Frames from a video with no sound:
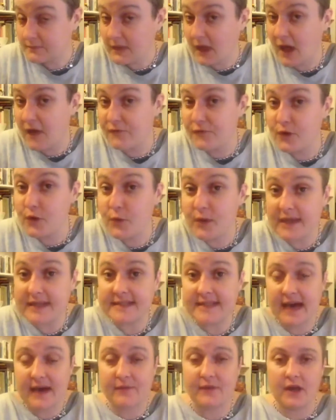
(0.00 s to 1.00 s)
a few weeks
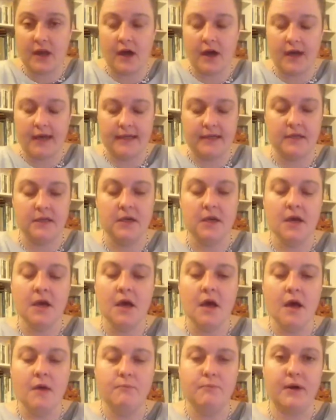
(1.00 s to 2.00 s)
down the line,
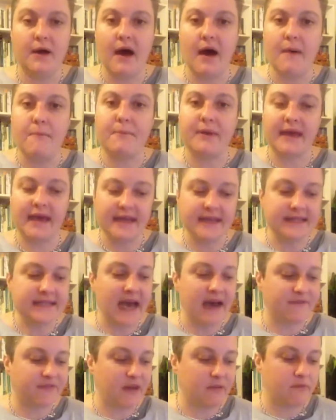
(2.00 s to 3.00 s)
but begin to
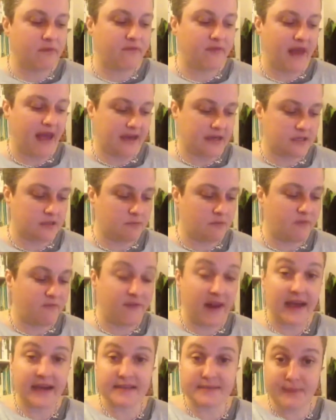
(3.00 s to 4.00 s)
have that reflection.
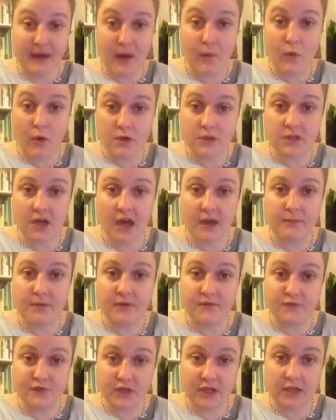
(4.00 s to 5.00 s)
Reflect about what type
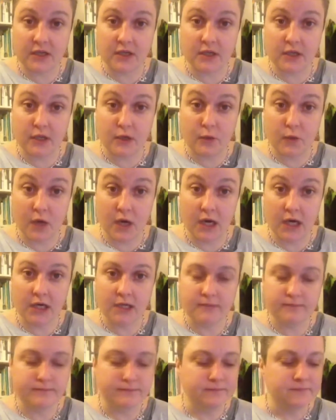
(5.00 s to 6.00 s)
of drinker you were.
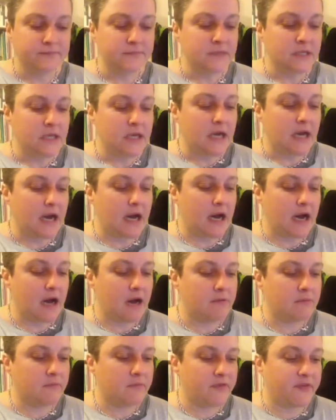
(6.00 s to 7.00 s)

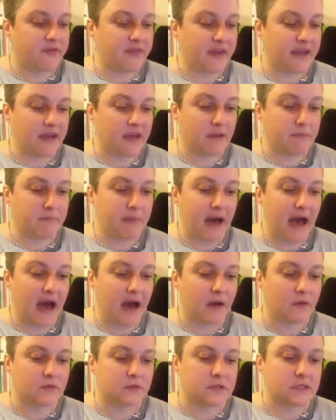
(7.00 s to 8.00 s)
Think
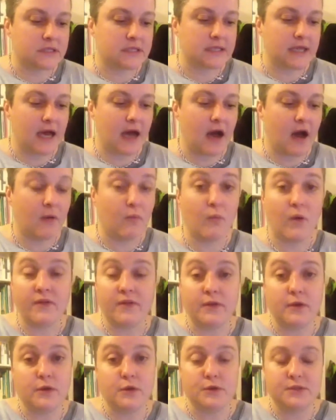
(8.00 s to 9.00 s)
about whether
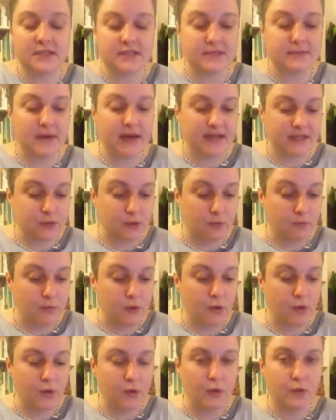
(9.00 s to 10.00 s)
you used it to manage your
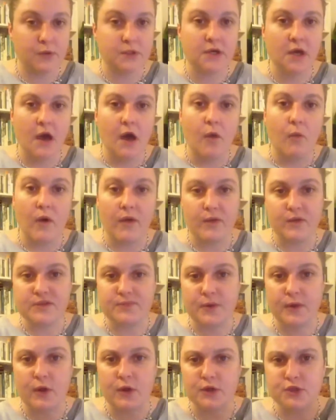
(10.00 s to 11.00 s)
mood, whether it's
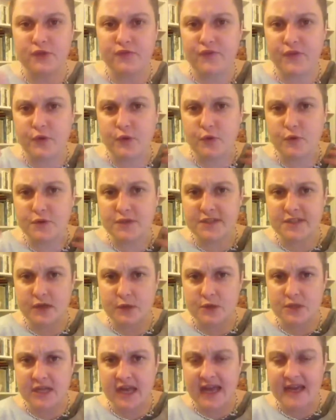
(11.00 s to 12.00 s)
because you feel you're the
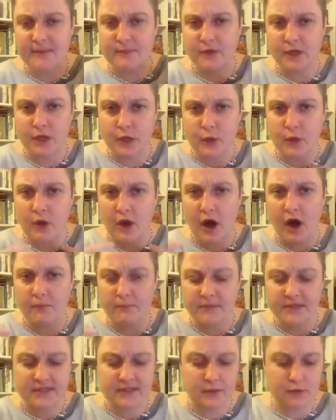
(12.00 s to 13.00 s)
social animal and you can't
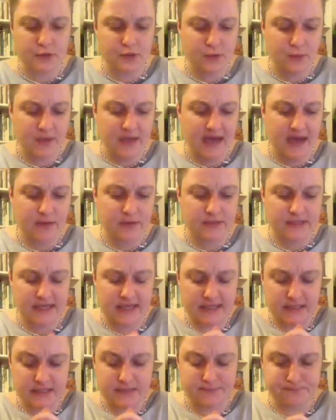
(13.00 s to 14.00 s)
be social without
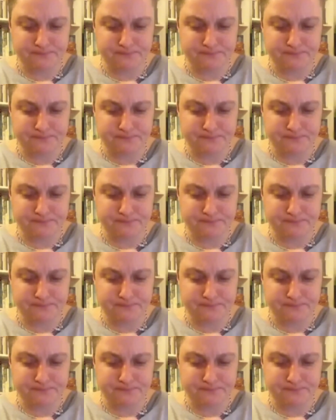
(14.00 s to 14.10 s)
it,